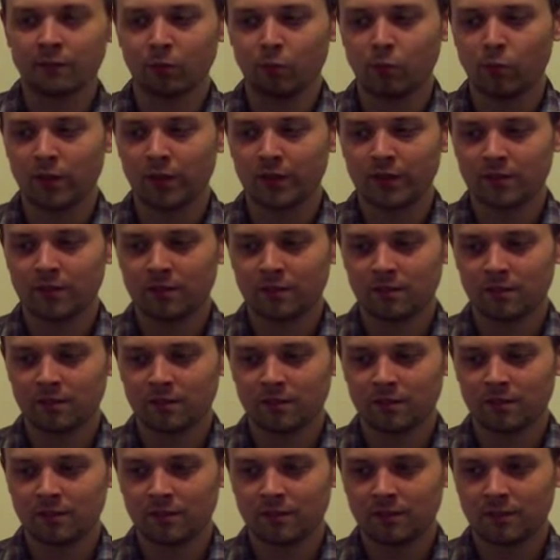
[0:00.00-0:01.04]
of what
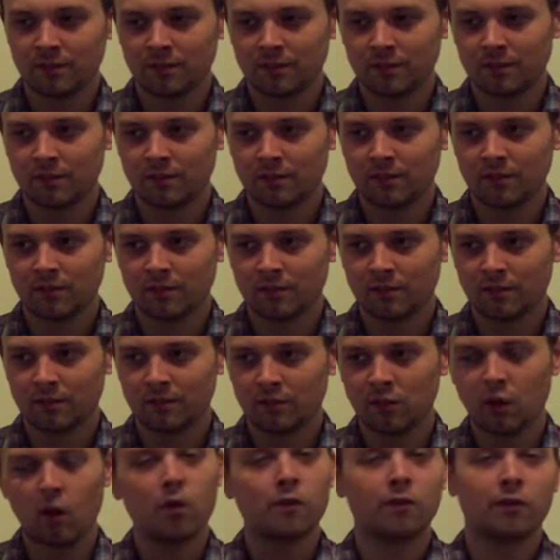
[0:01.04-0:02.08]

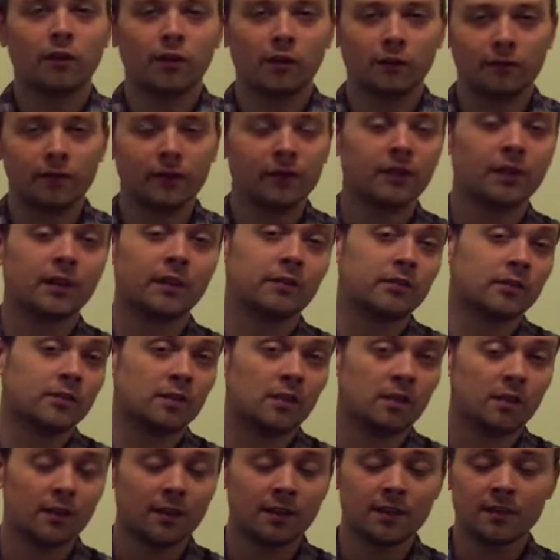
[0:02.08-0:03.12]
the overall feeling of a
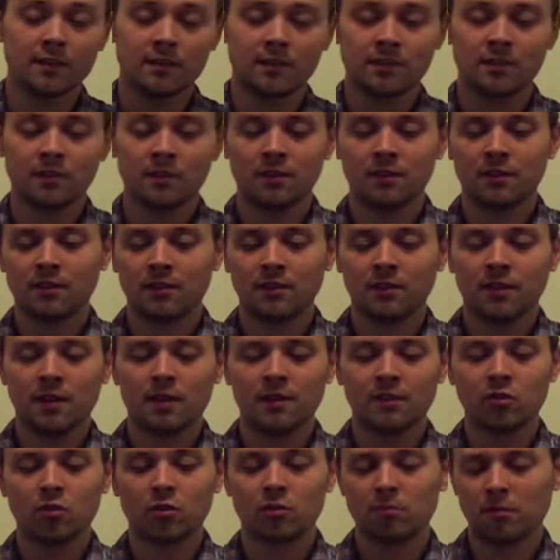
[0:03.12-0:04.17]
song is.
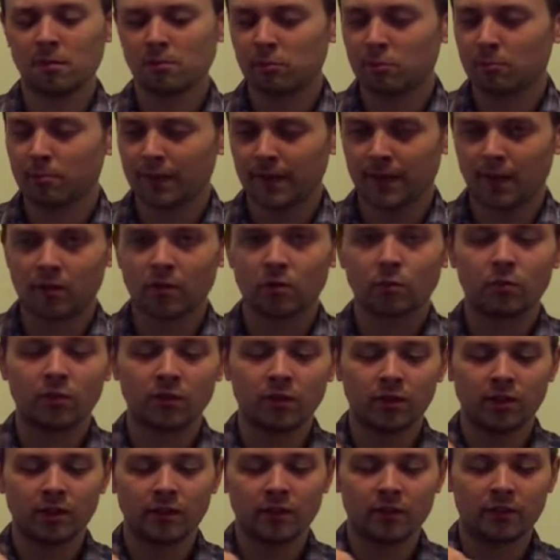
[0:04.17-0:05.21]
And you can maybe pick out a
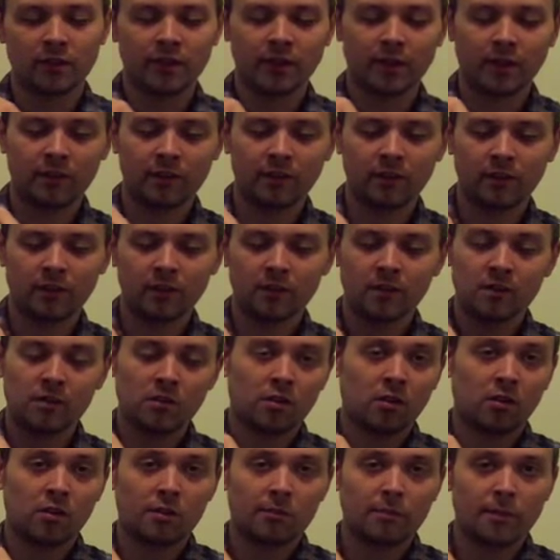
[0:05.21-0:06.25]
word here and there,
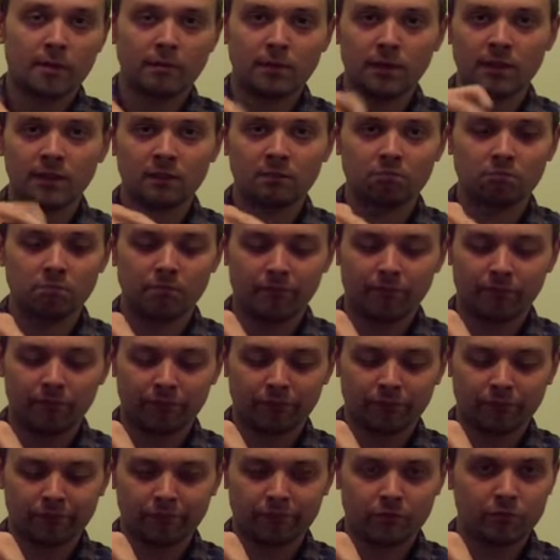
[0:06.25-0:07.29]
or maybe
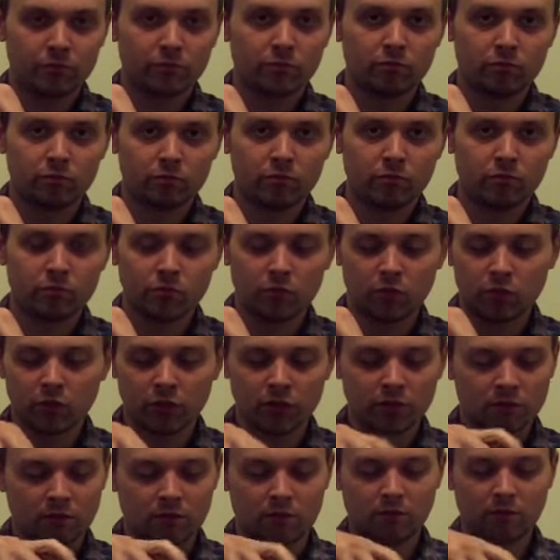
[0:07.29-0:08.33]

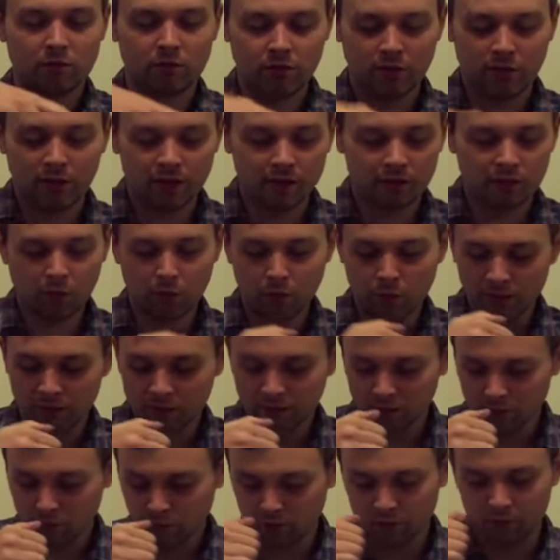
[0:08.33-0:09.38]
just hear the way
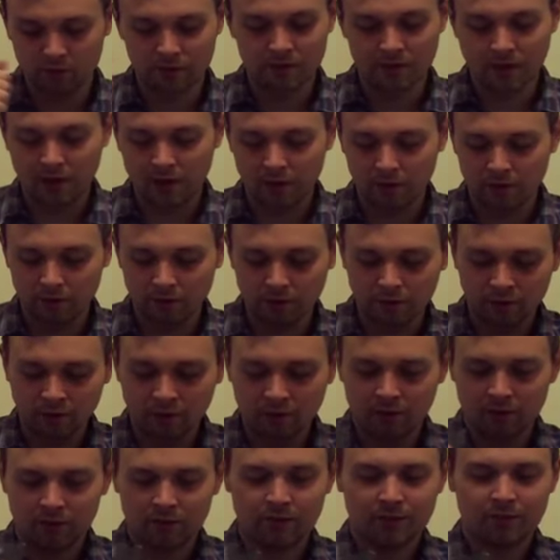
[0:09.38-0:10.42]
that the words sound
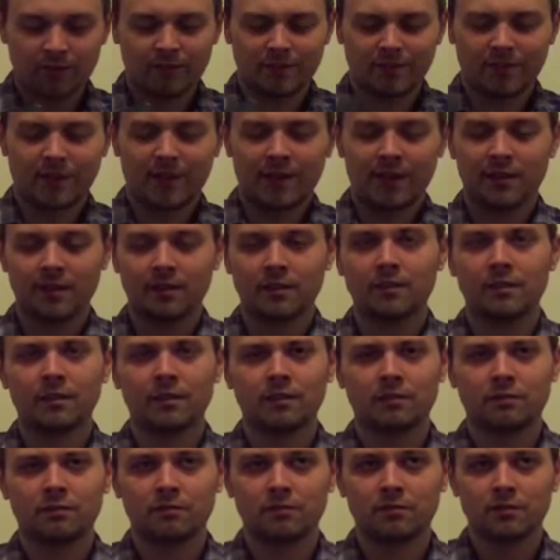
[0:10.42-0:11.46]

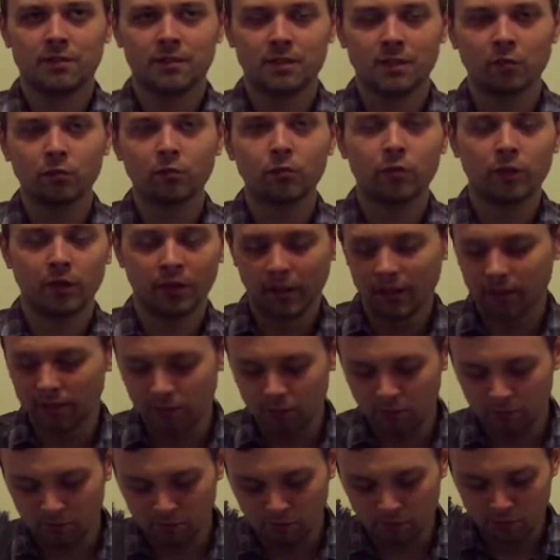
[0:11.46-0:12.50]
and still relate
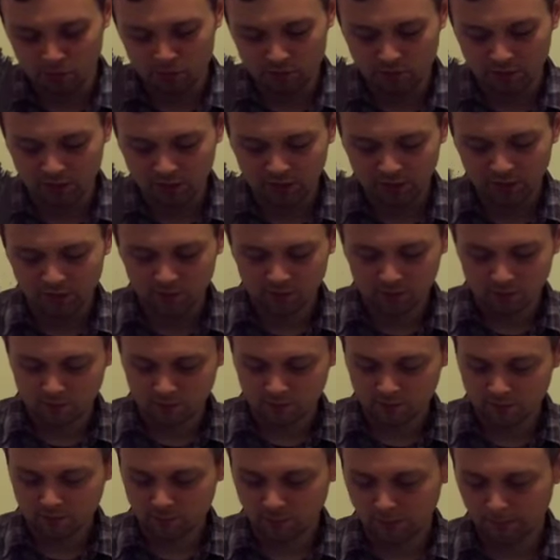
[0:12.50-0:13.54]
to it emotionally.
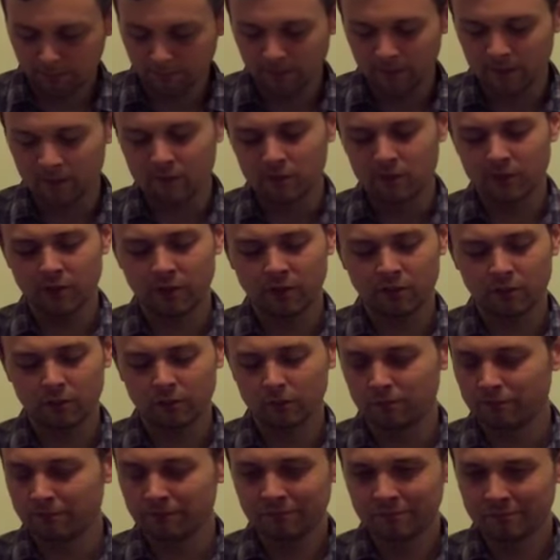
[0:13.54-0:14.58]
And
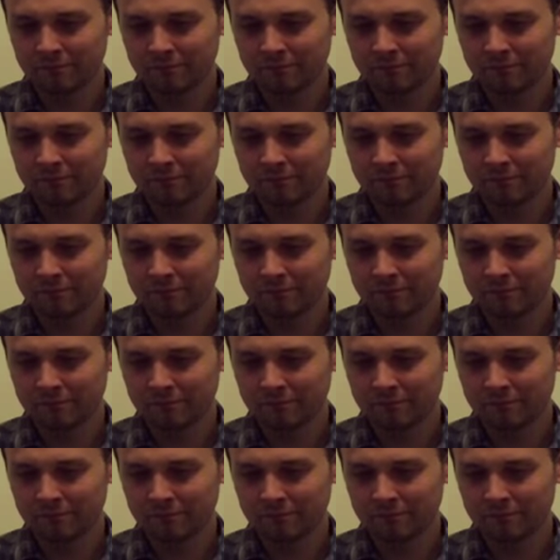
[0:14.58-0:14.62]
so,